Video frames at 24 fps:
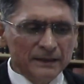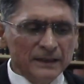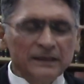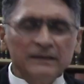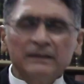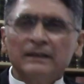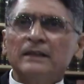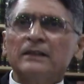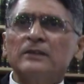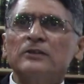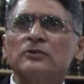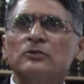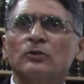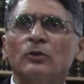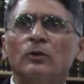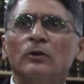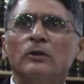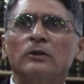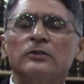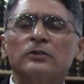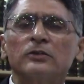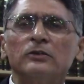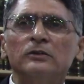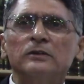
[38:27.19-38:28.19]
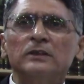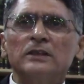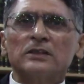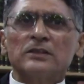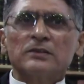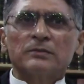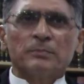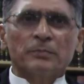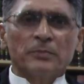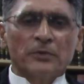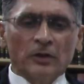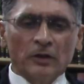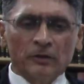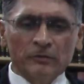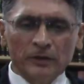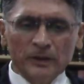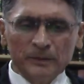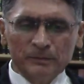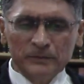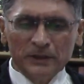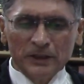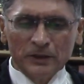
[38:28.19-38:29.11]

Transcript: then there is also this proverb,